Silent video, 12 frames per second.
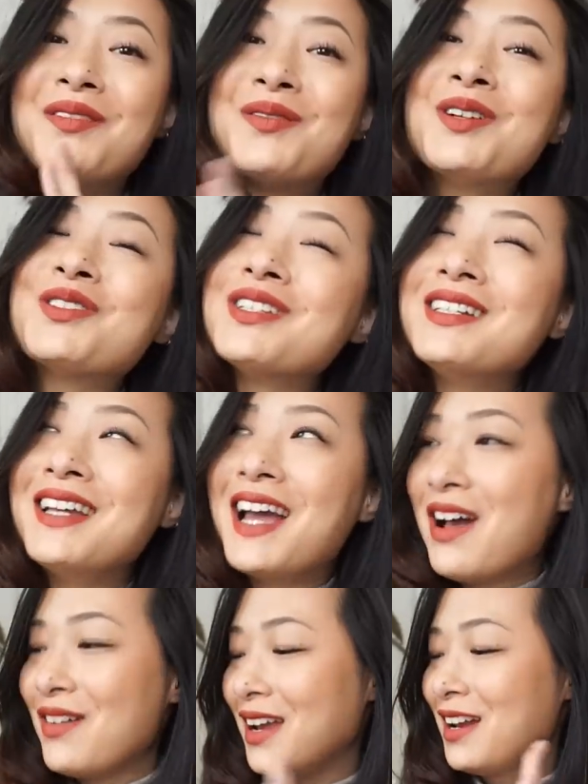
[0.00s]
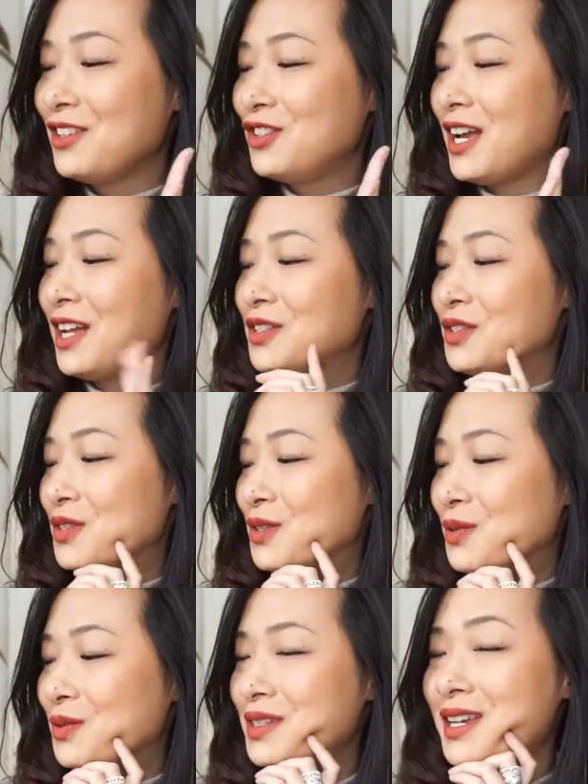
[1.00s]
Unfortunately, I haven't had a chance
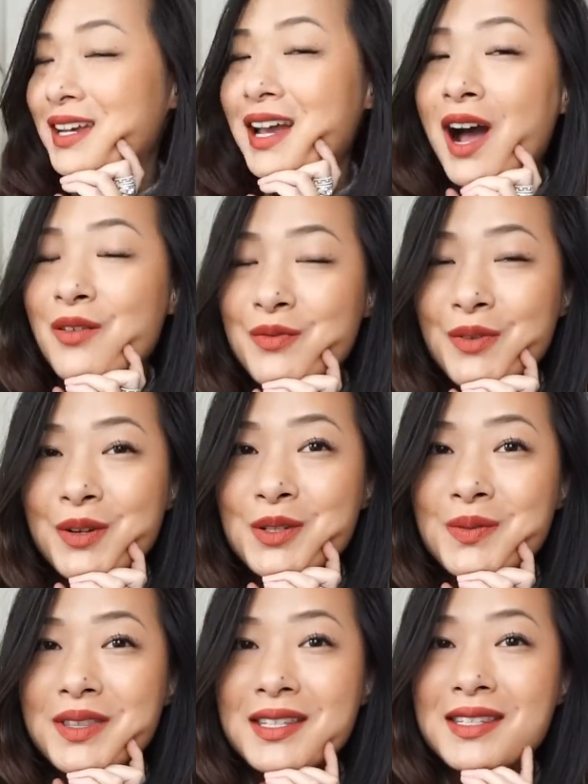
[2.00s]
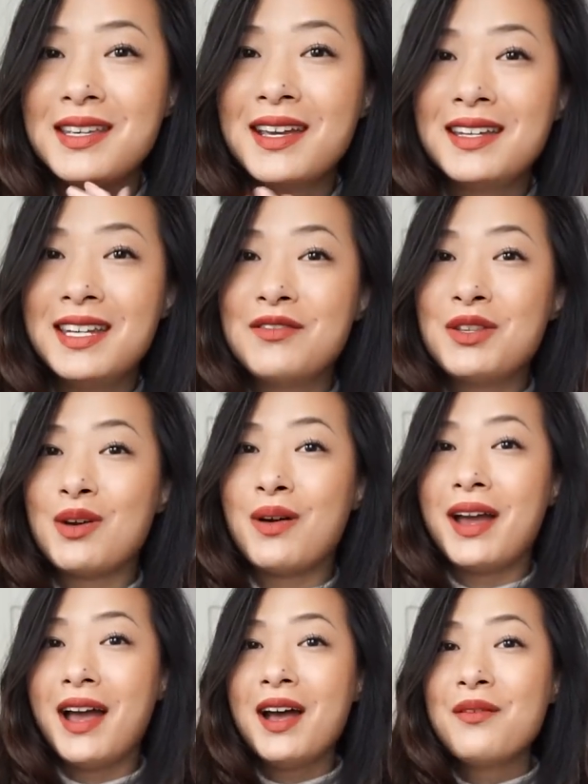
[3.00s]
to take outfit photos with this yet, even though
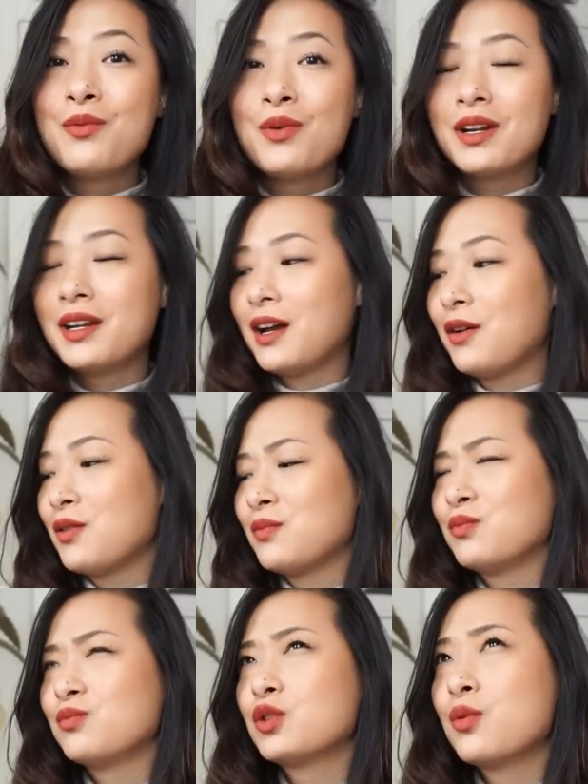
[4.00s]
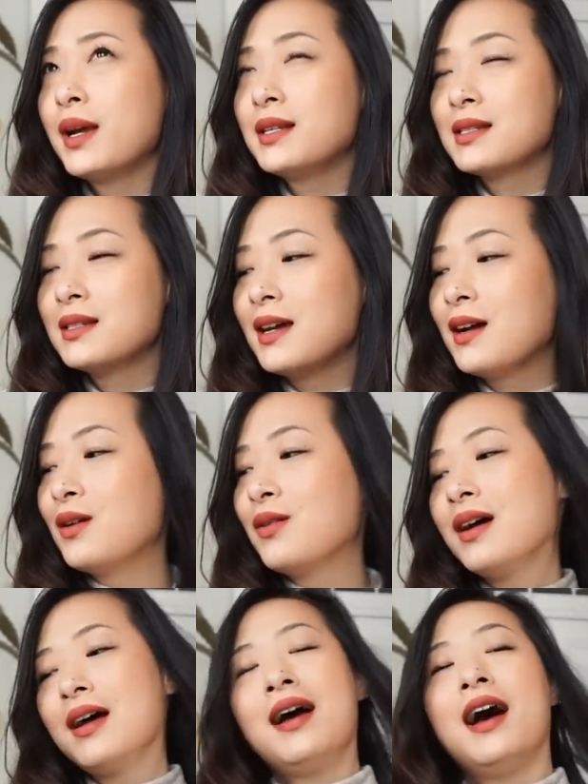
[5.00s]
I have worn it out twice
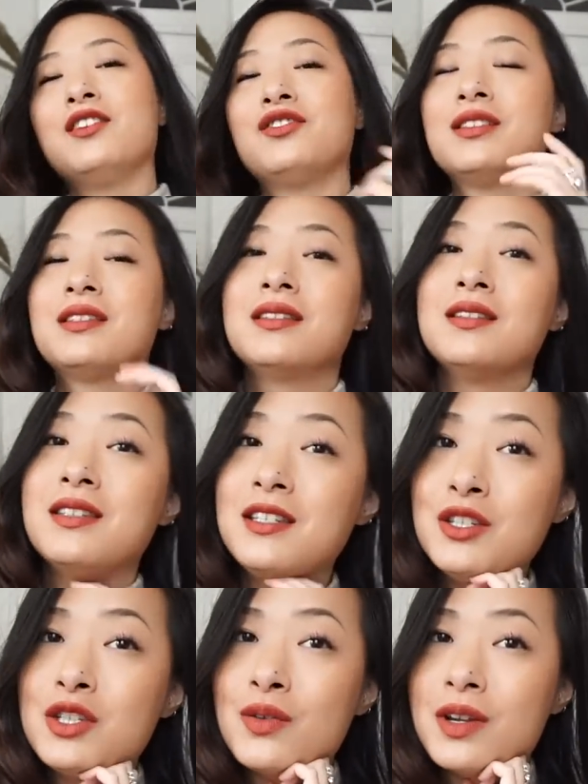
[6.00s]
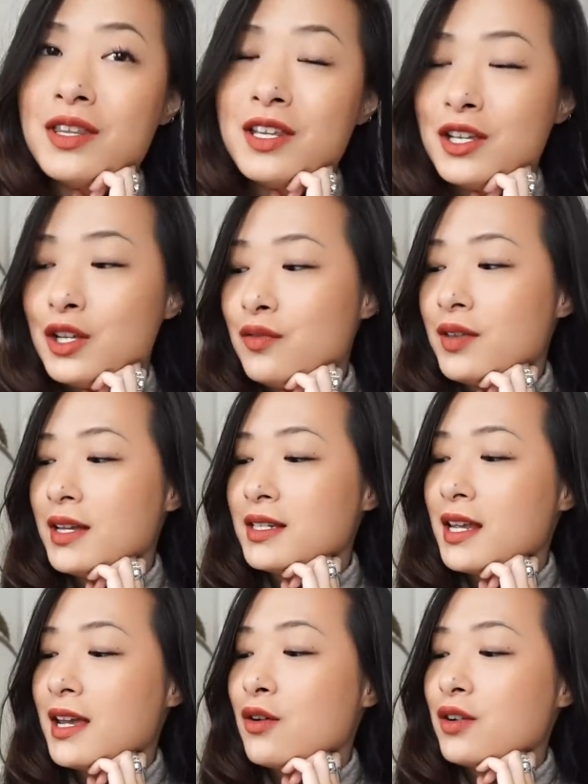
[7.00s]
now. I just didn't do anything cute that
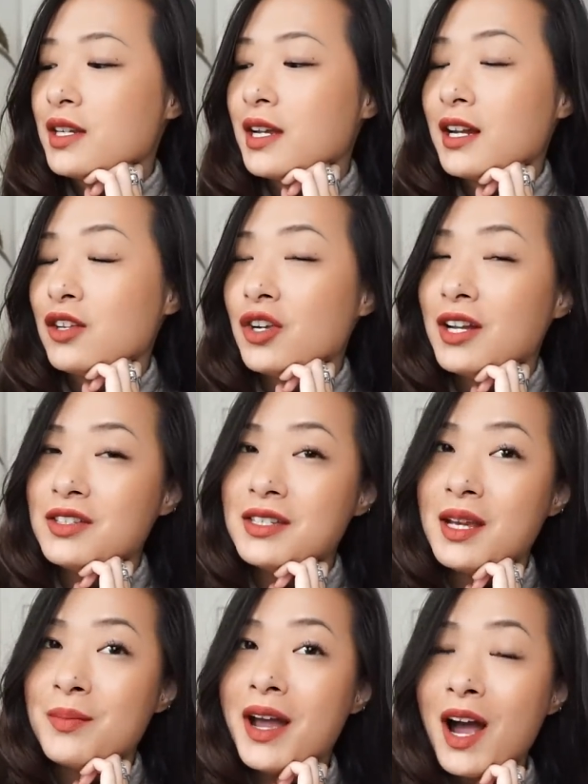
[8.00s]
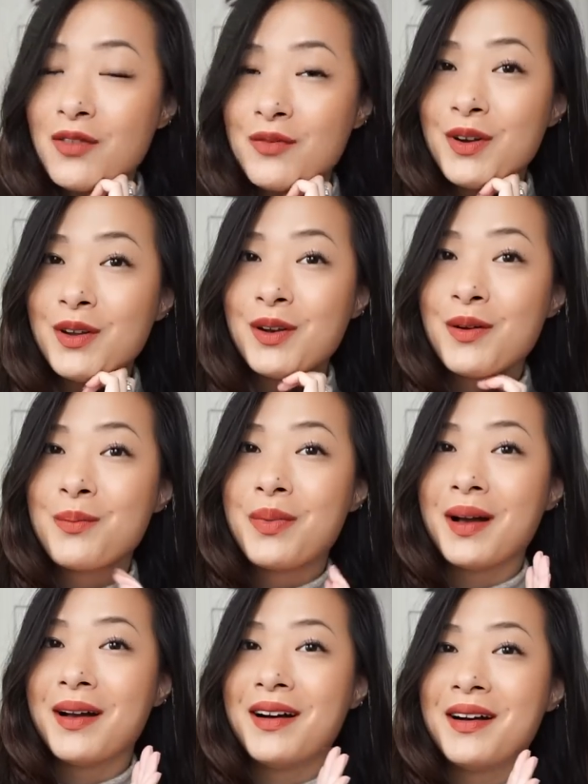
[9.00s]
day or didn't get a chance to take my outfit photo,
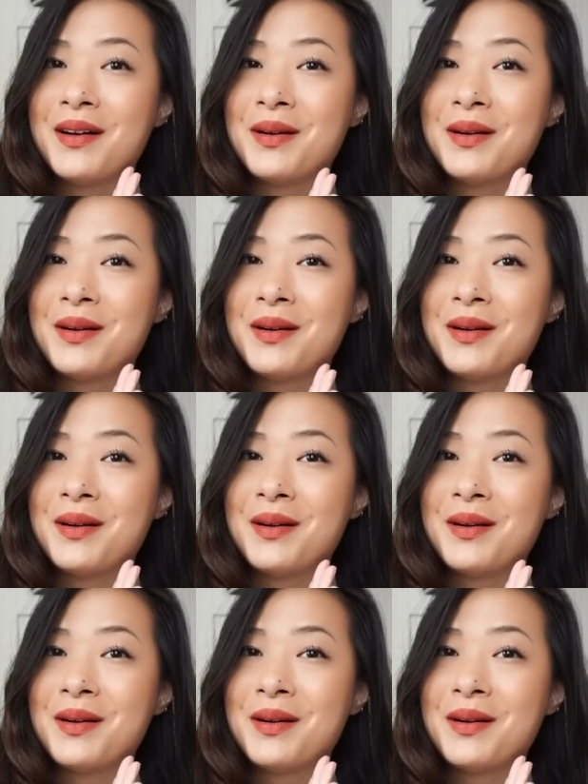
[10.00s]
but